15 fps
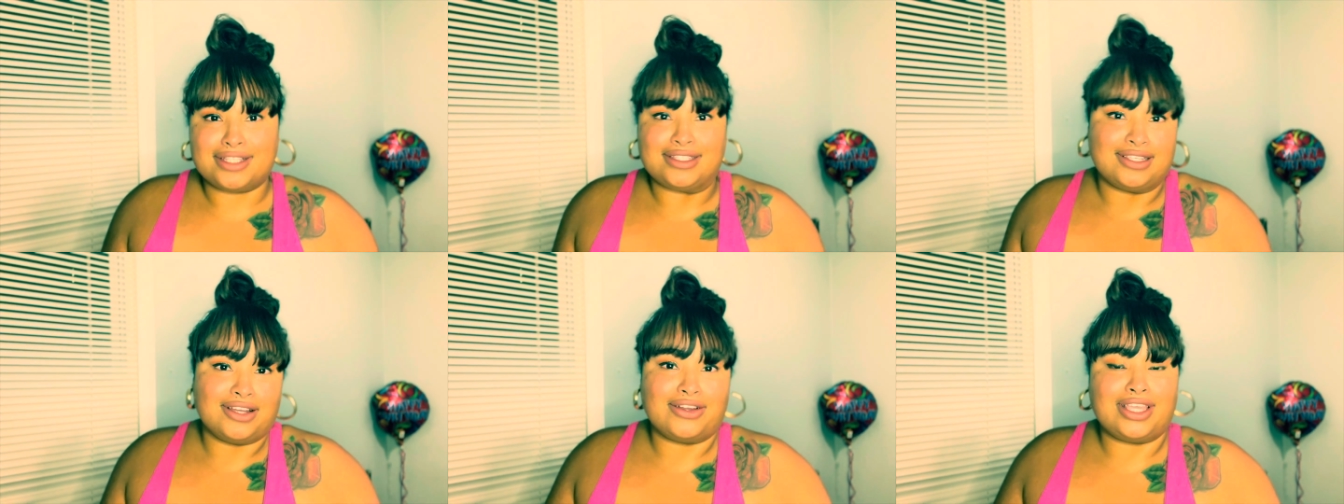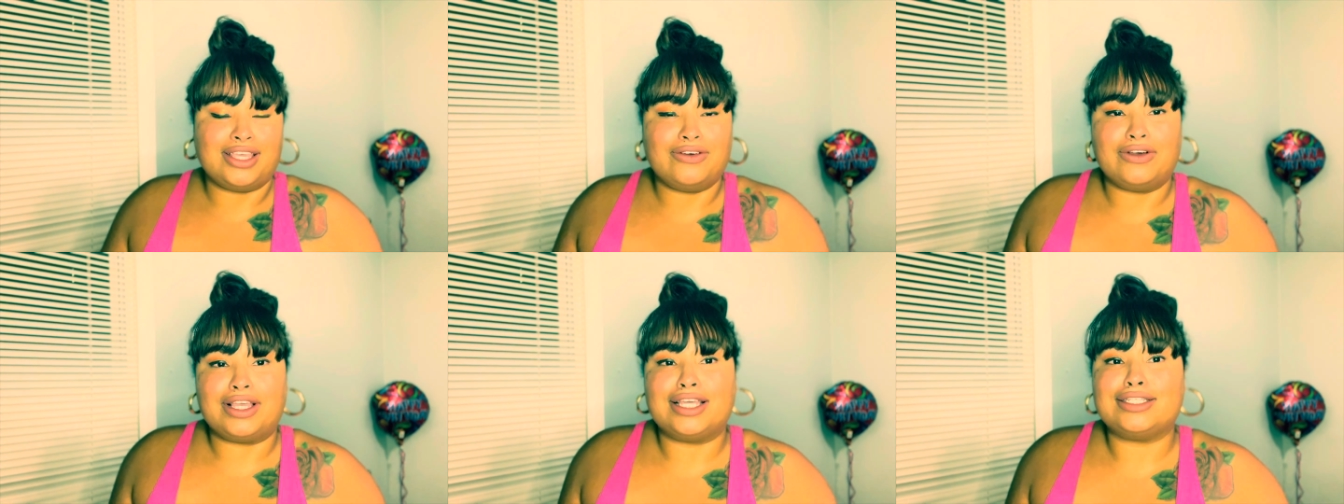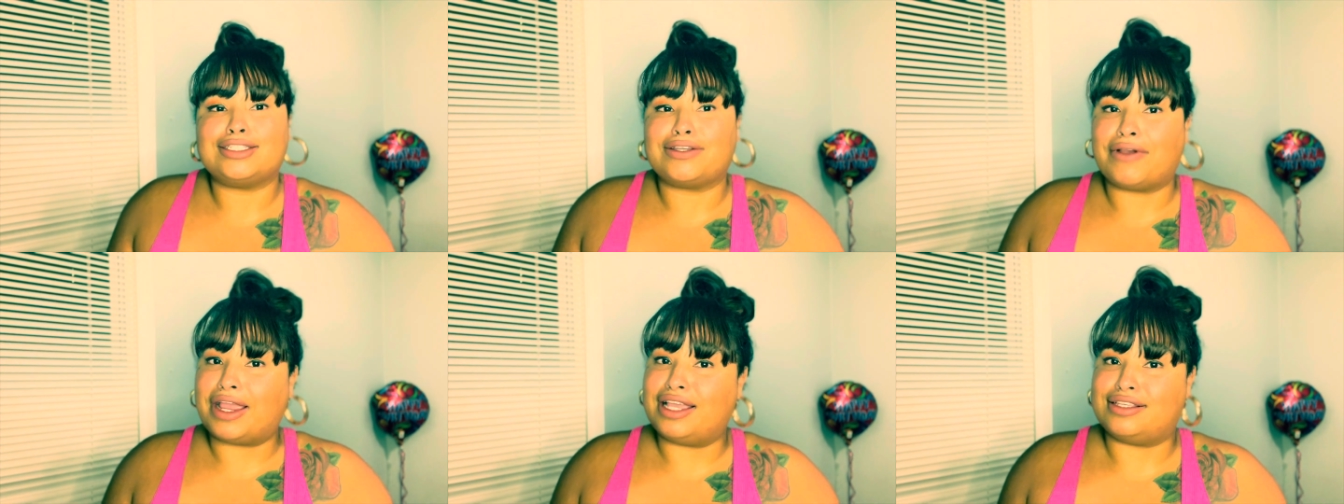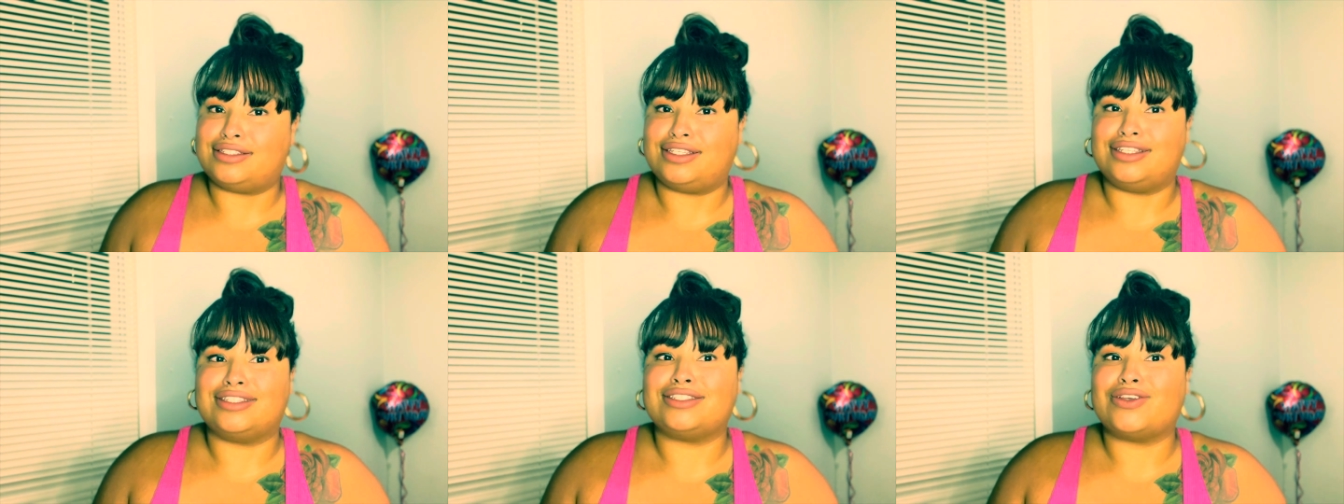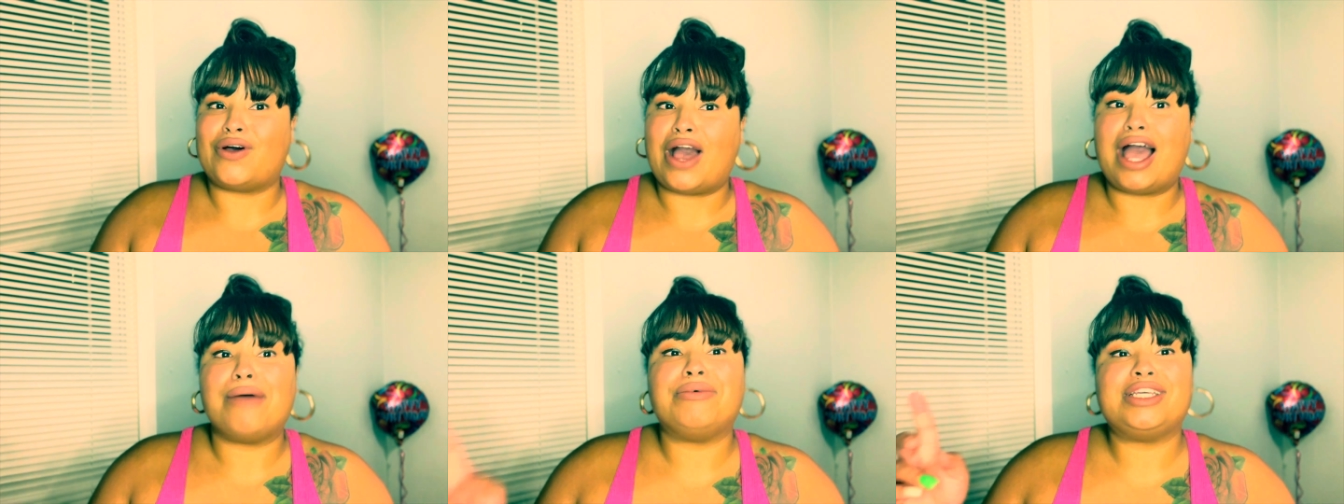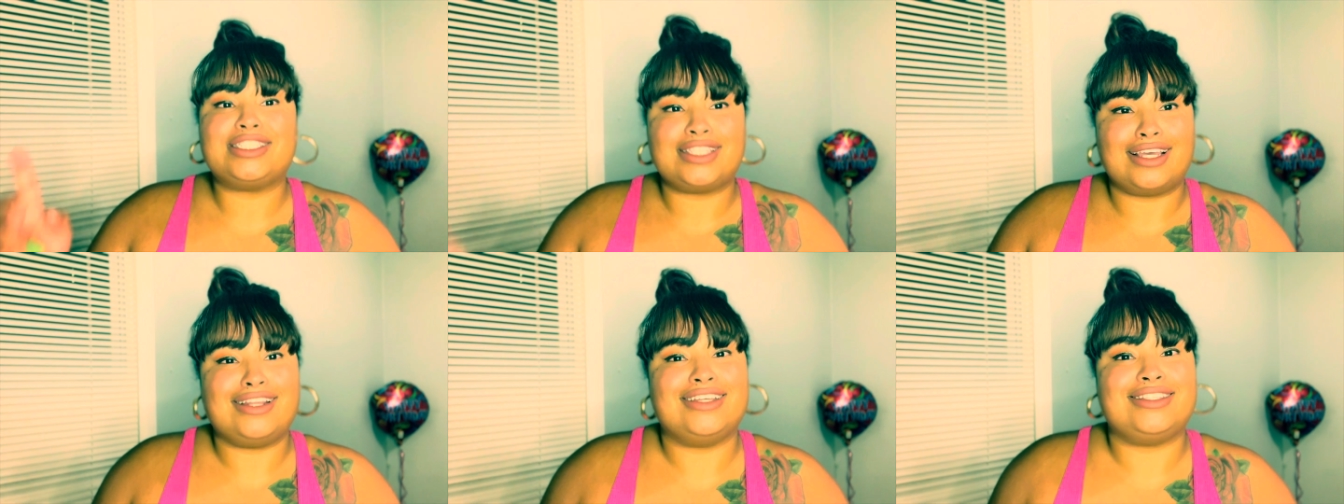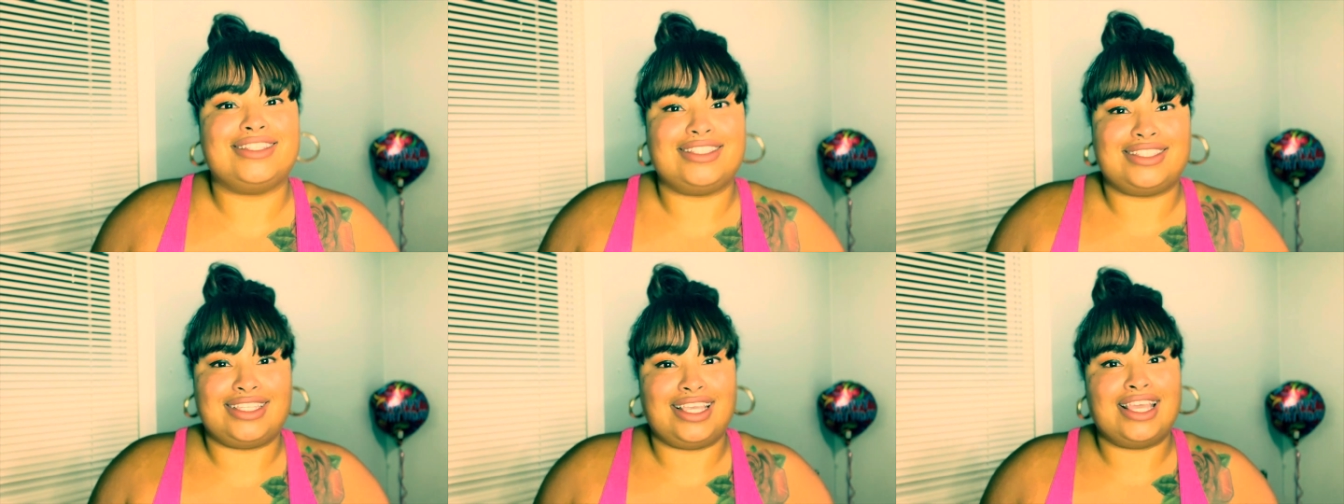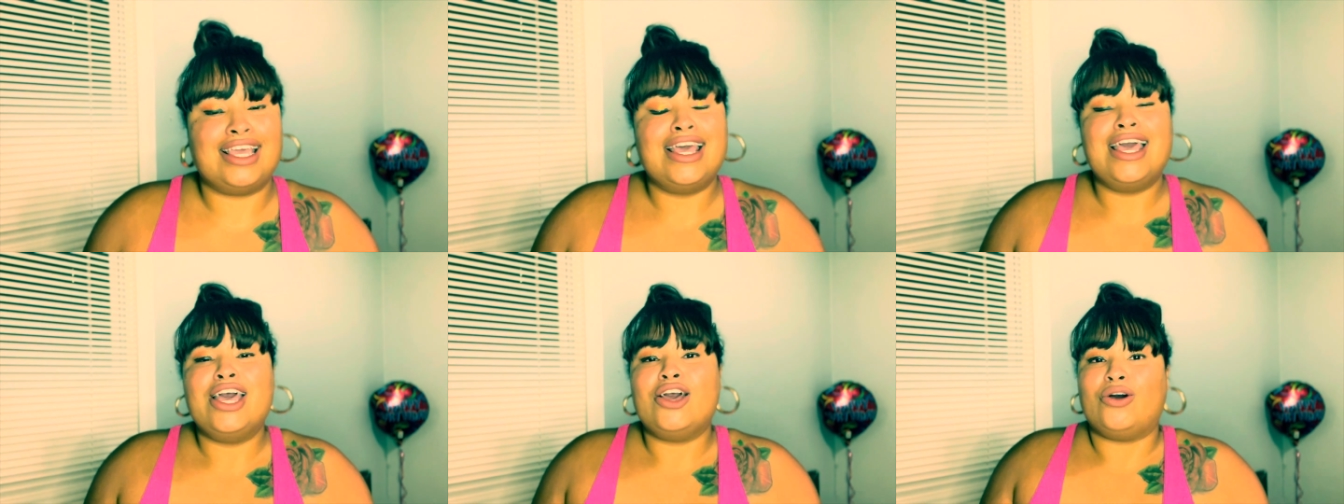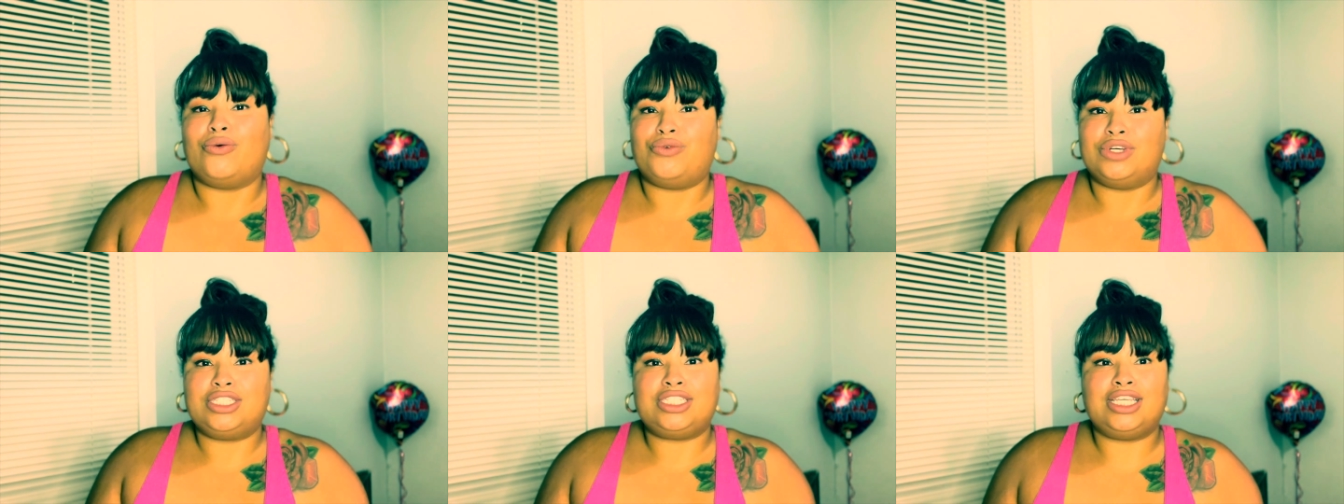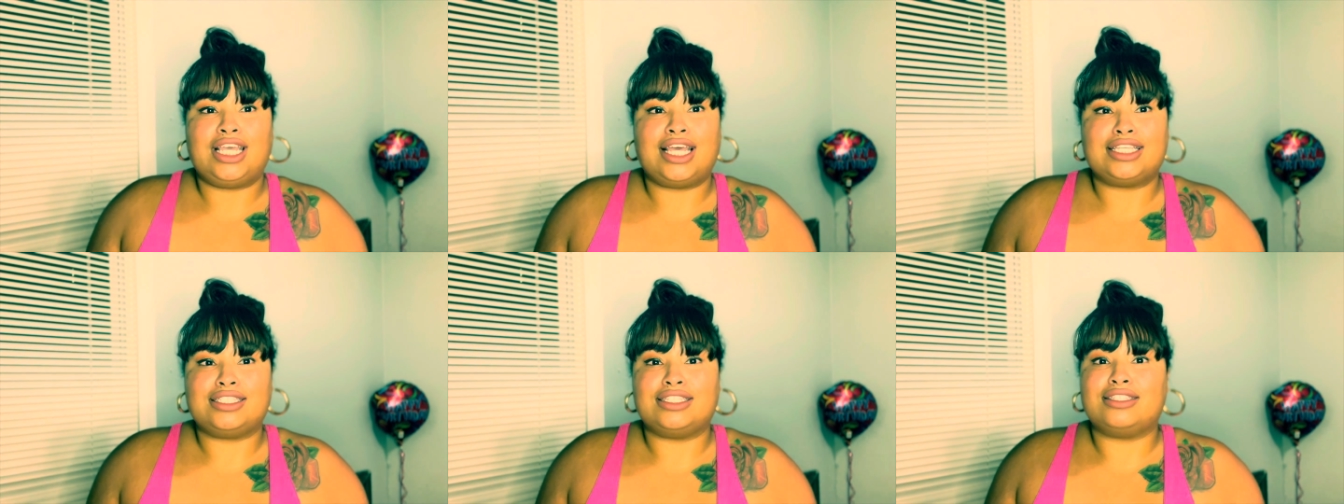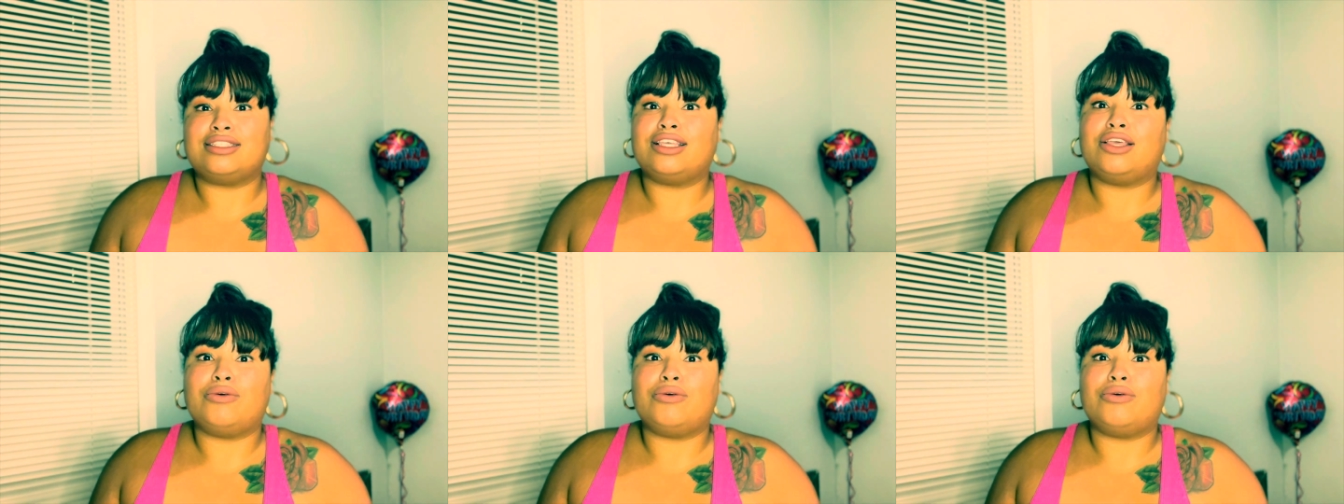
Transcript: Tokyo gets crazy, so I'm excited to see what she has to say.